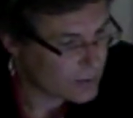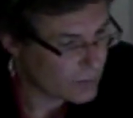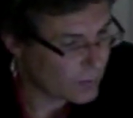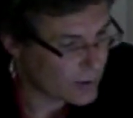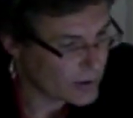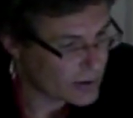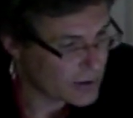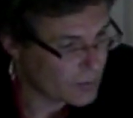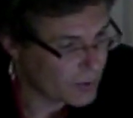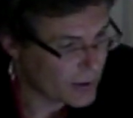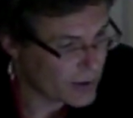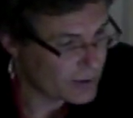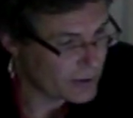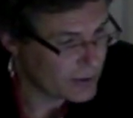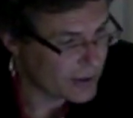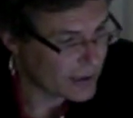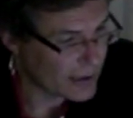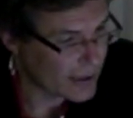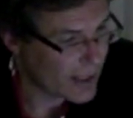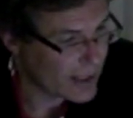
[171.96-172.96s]
Just watching
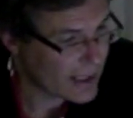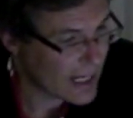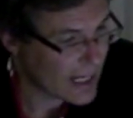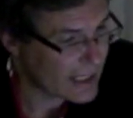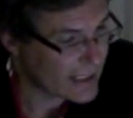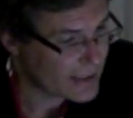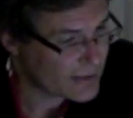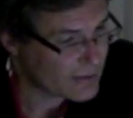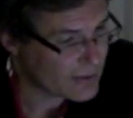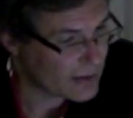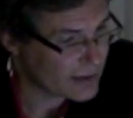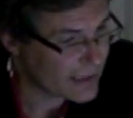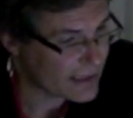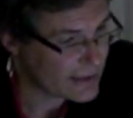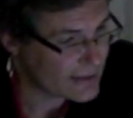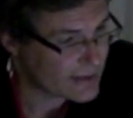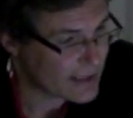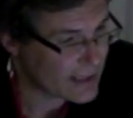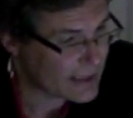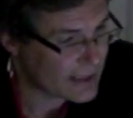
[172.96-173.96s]
what you're doing. Okay, let's,
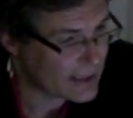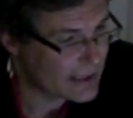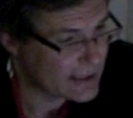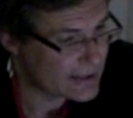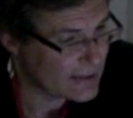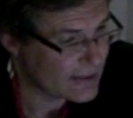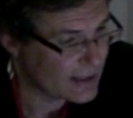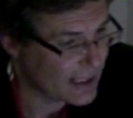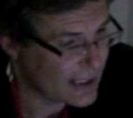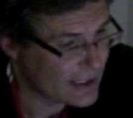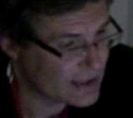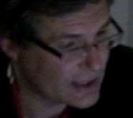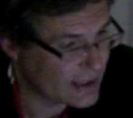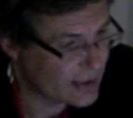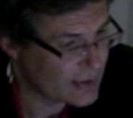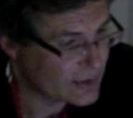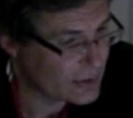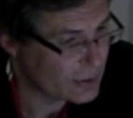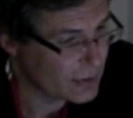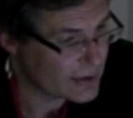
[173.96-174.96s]
let's get into the
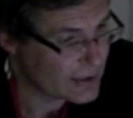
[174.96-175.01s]
lecture.